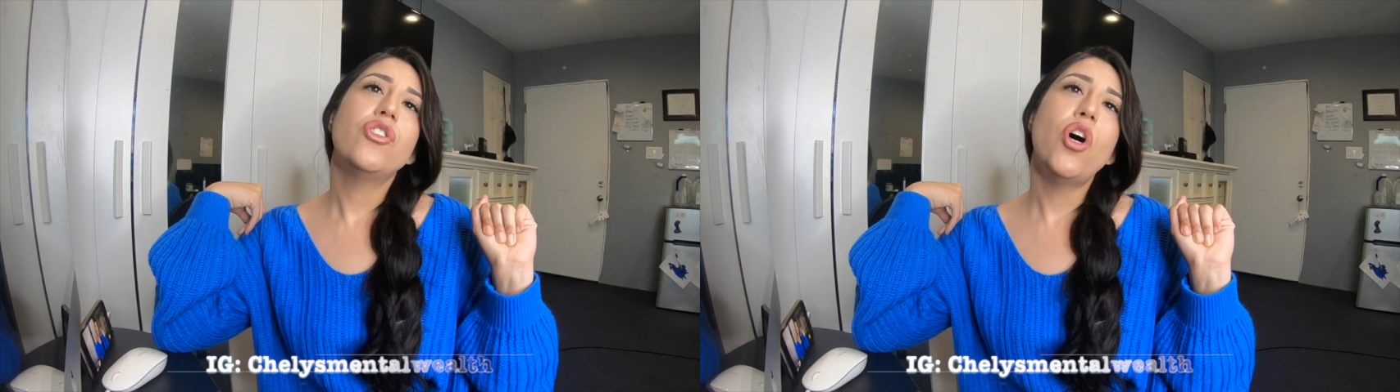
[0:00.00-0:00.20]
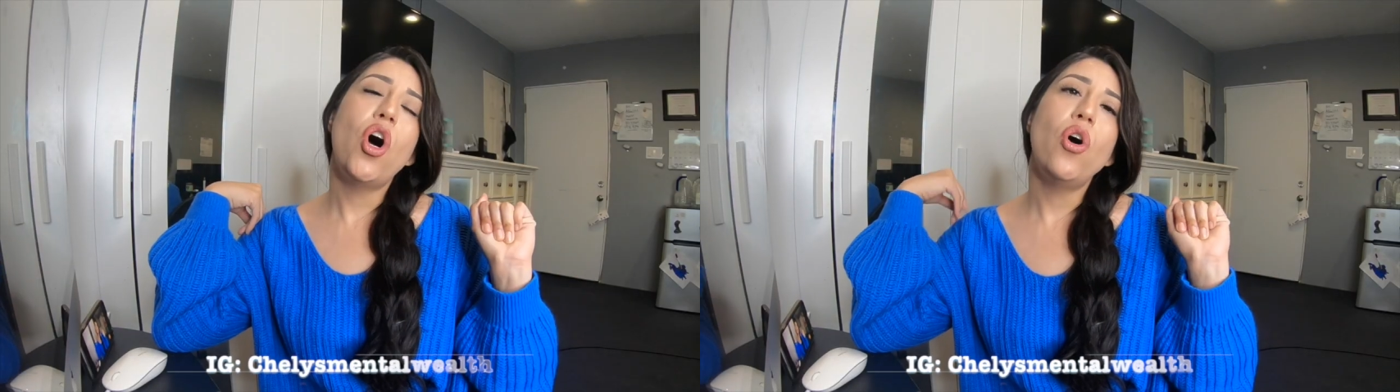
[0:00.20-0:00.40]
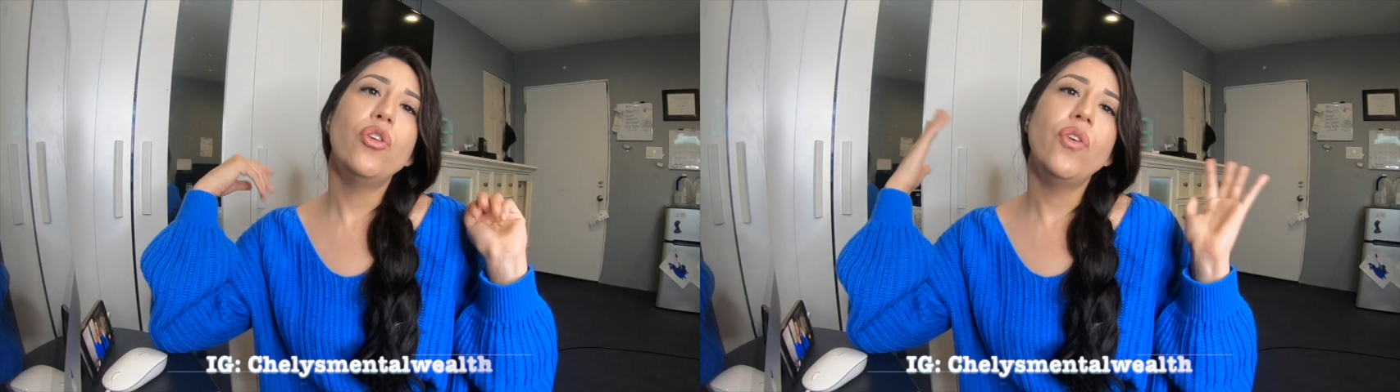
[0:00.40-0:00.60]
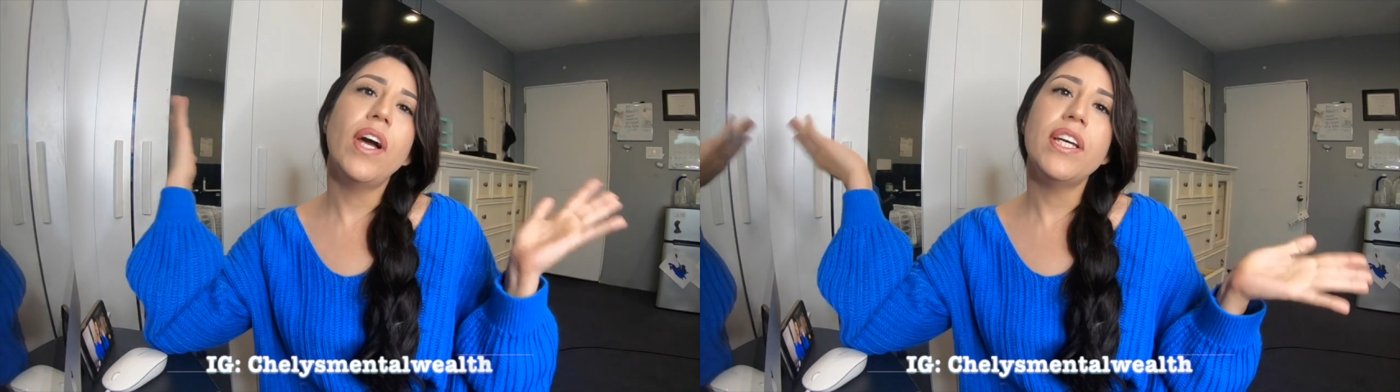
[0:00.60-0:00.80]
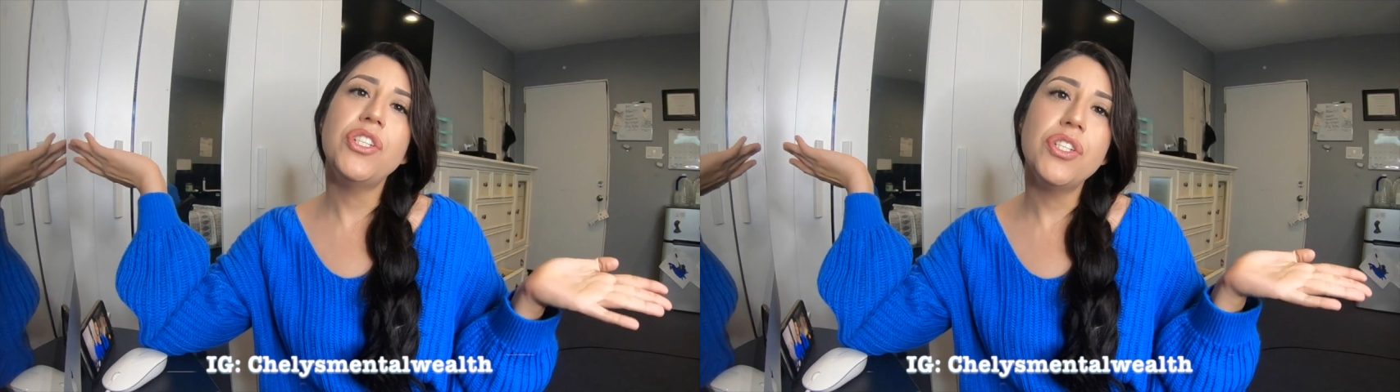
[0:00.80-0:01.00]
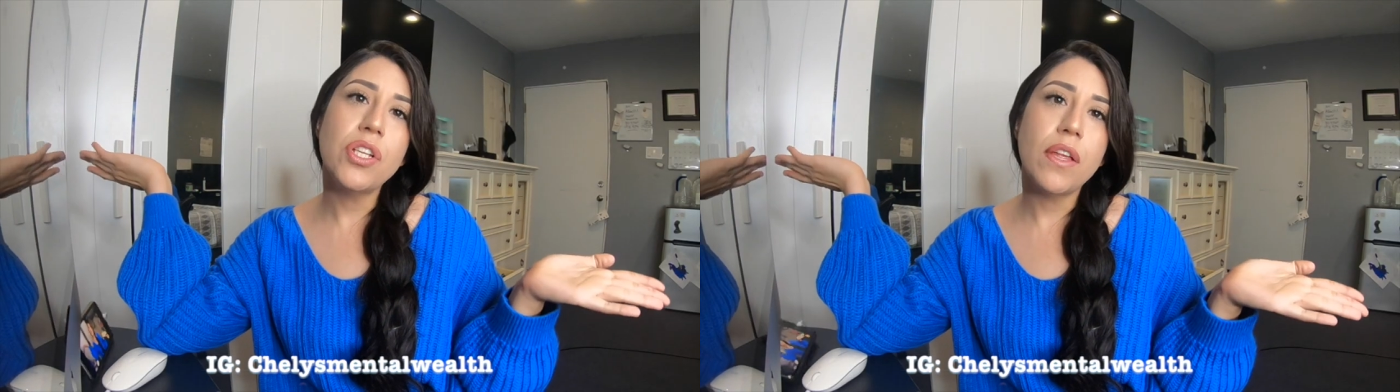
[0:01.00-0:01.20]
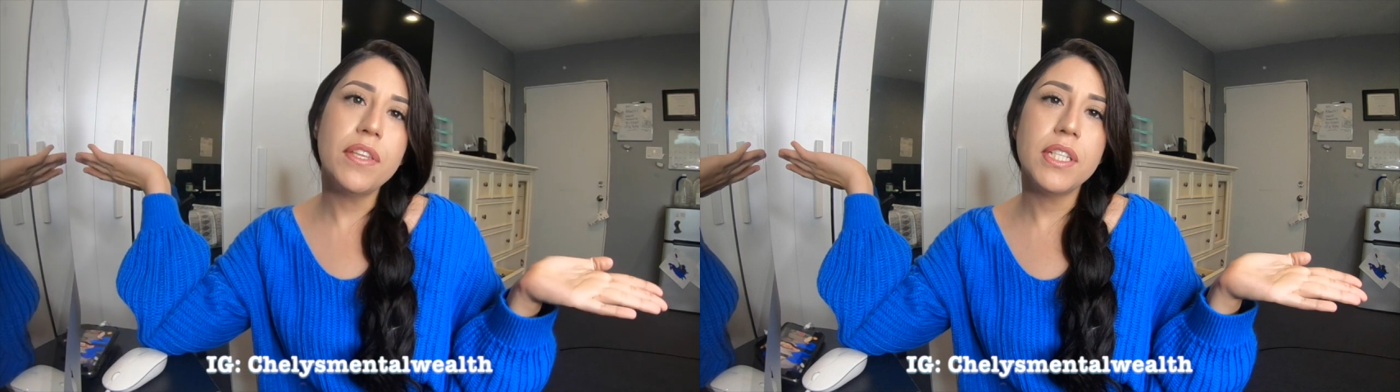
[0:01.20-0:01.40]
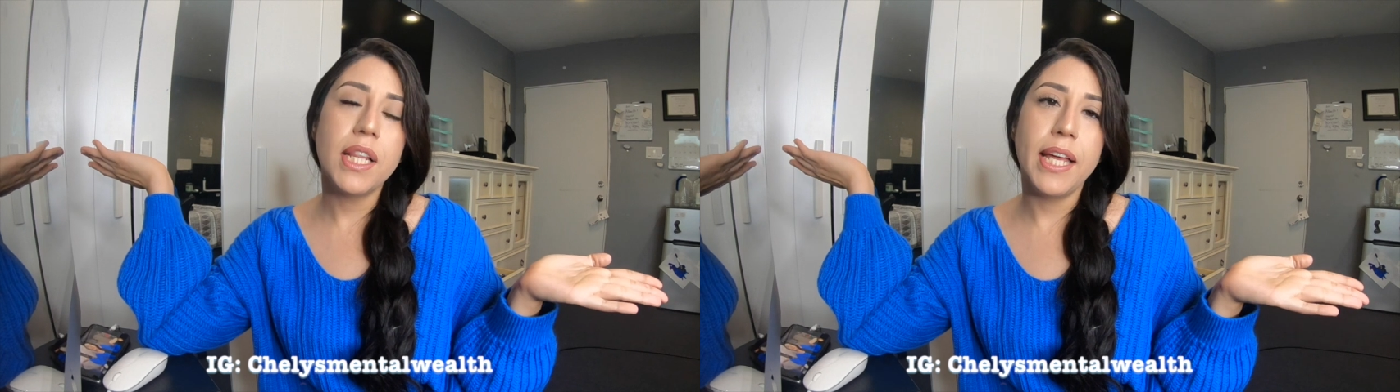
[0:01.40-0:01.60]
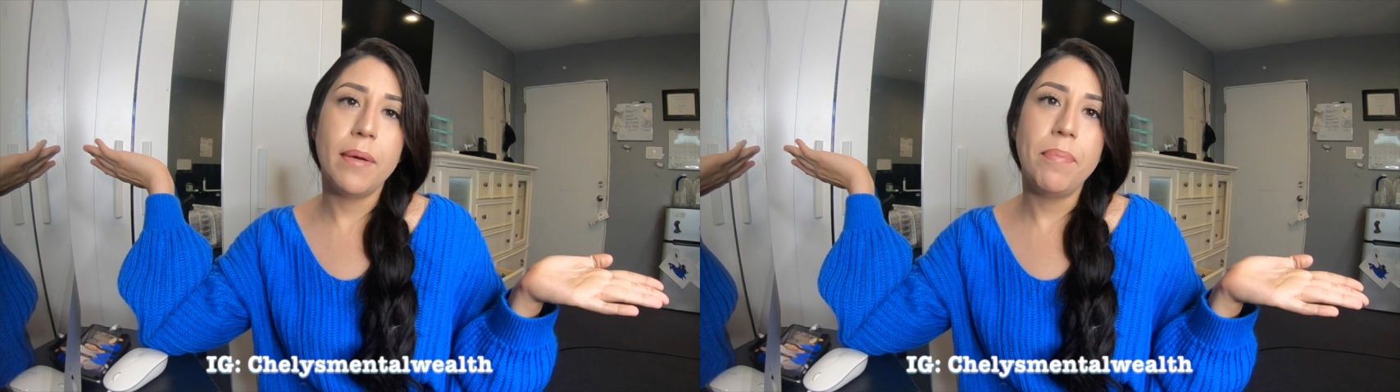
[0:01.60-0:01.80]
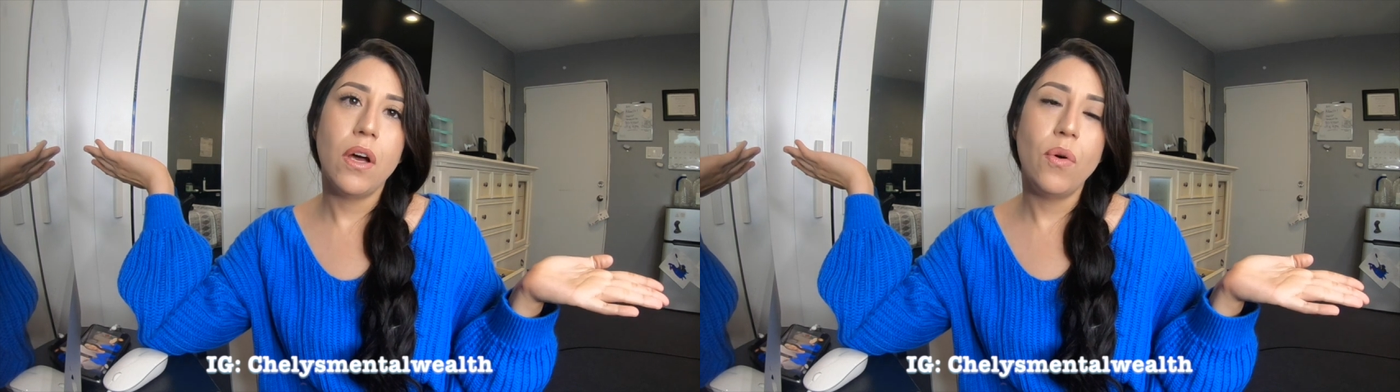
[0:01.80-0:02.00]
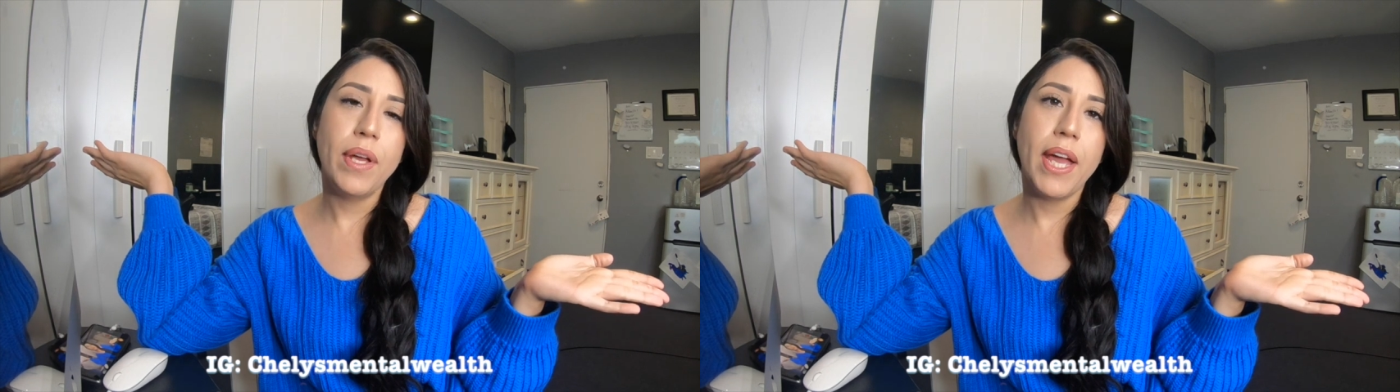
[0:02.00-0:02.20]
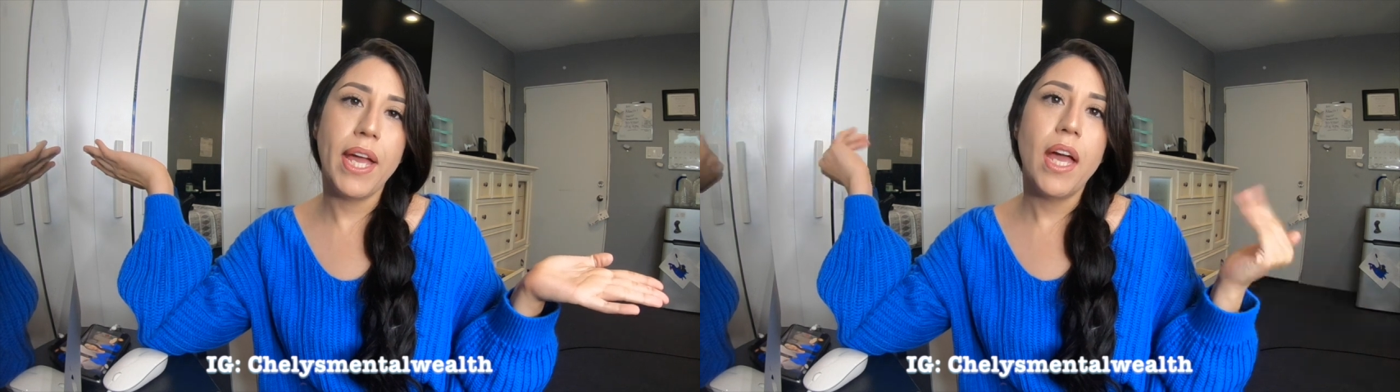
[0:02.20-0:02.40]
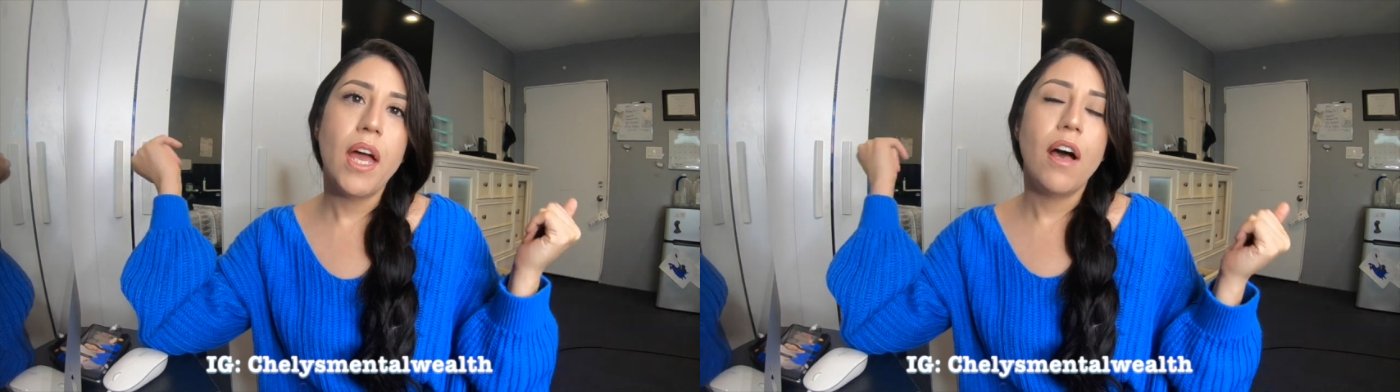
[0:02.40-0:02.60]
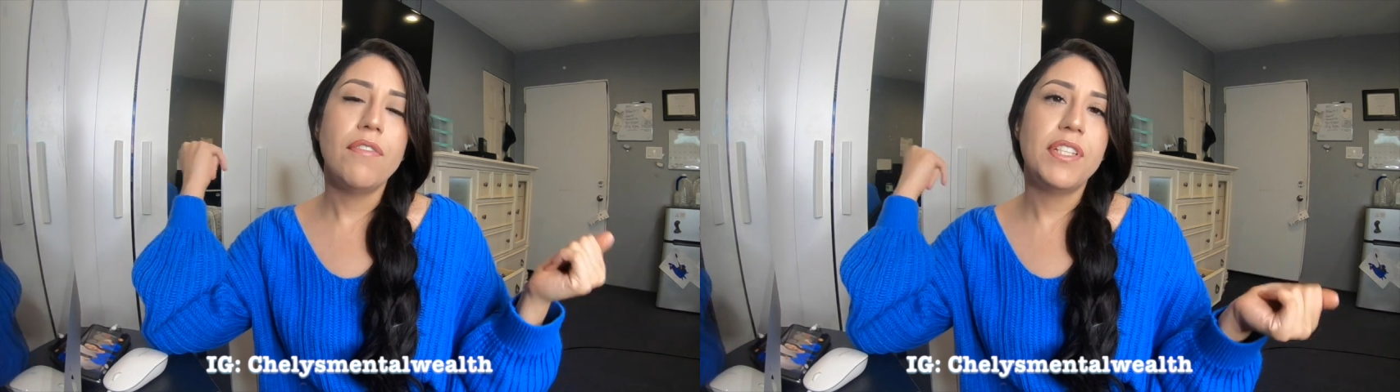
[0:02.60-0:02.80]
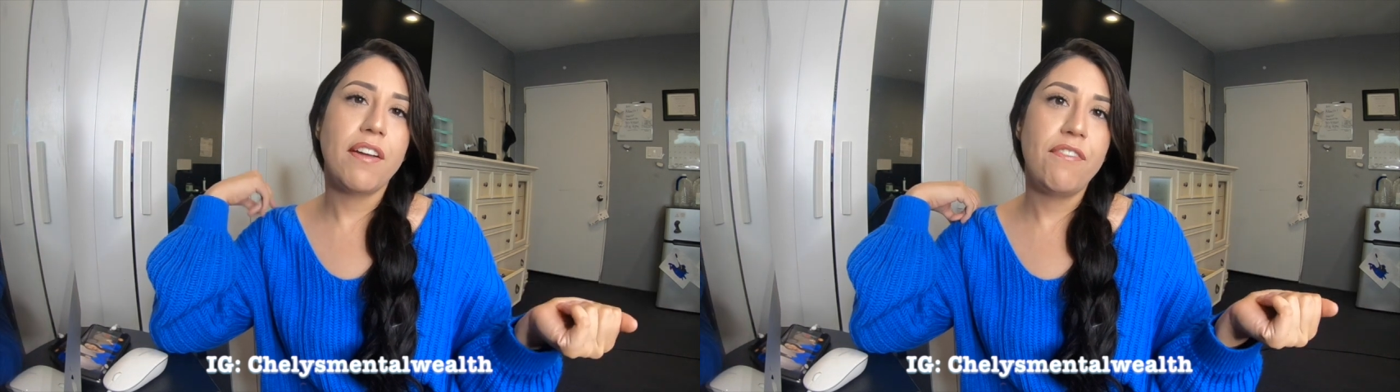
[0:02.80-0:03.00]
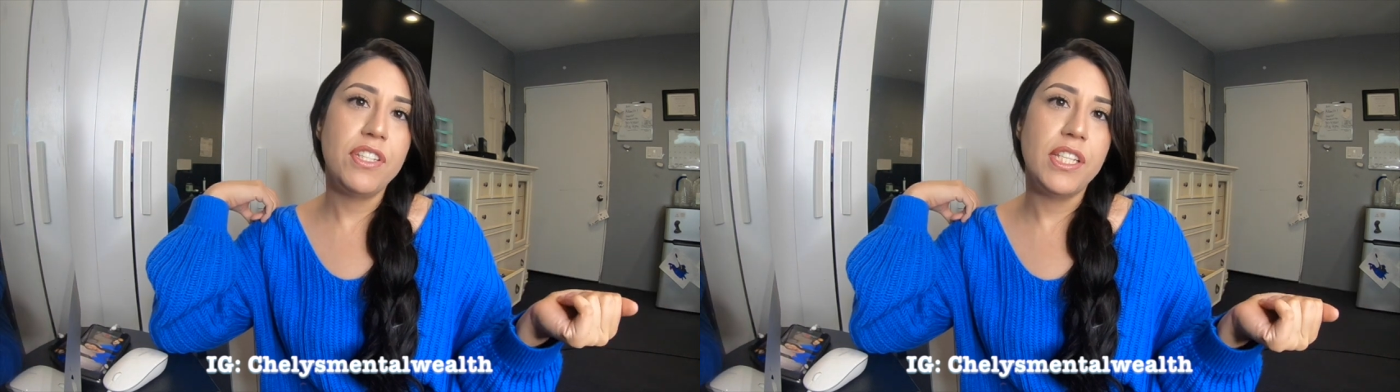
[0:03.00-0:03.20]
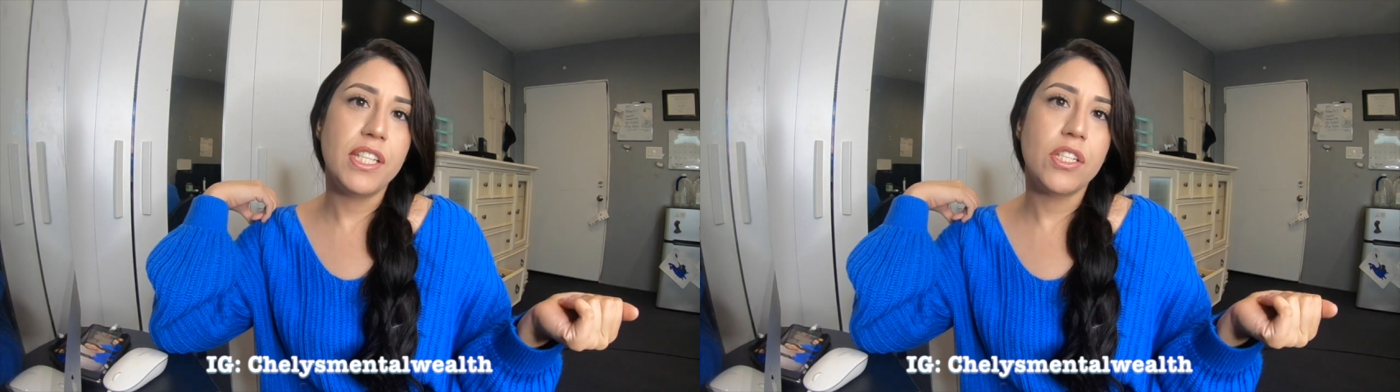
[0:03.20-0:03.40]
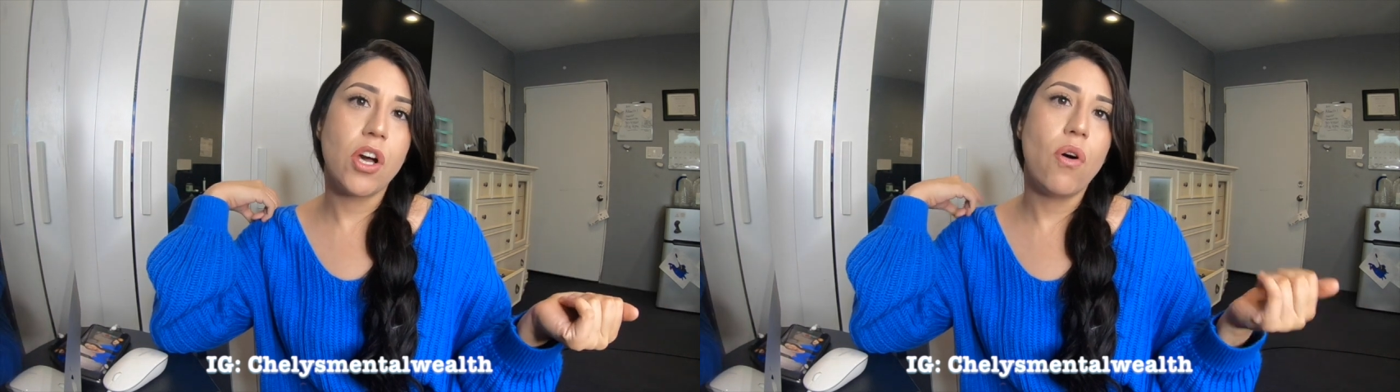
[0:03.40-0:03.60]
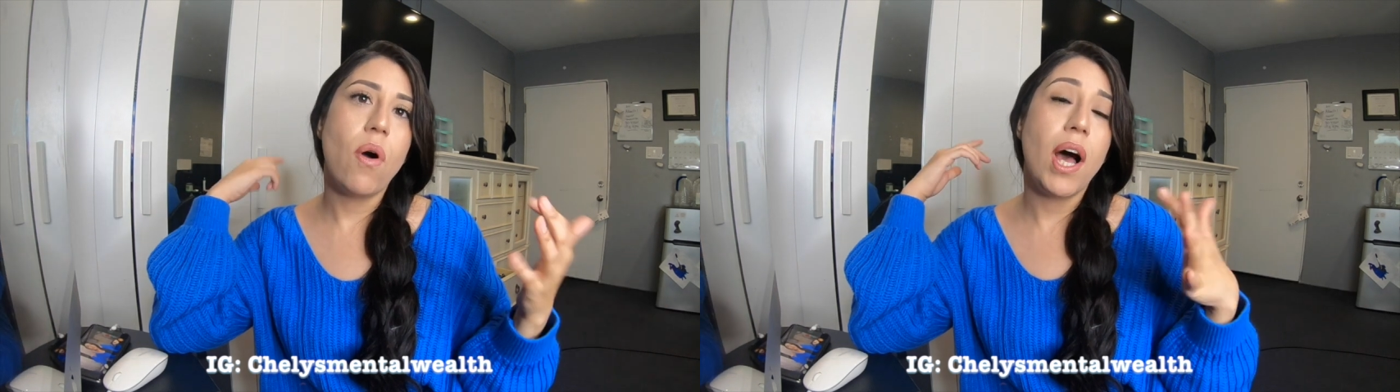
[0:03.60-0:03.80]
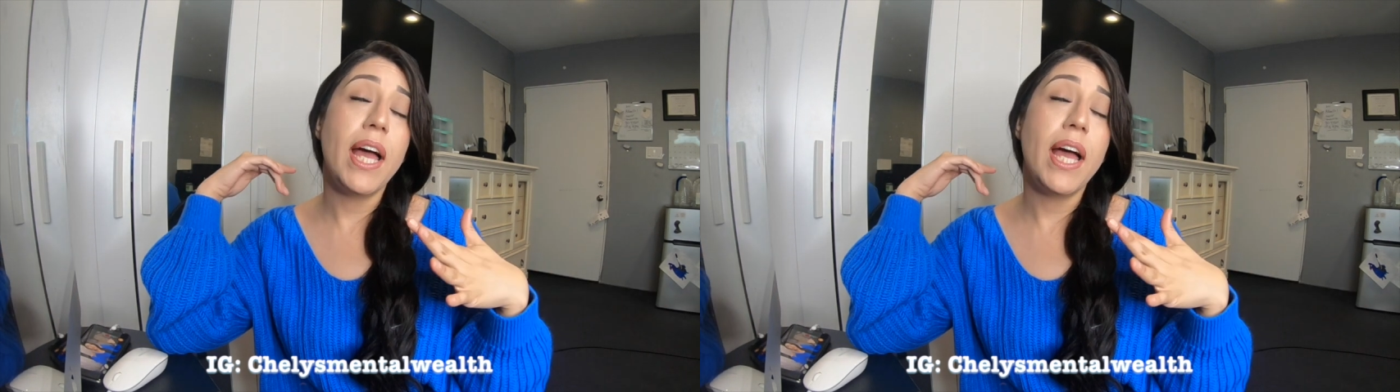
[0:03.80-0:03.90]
So you guys just saw this clip, okay, of San Francisco.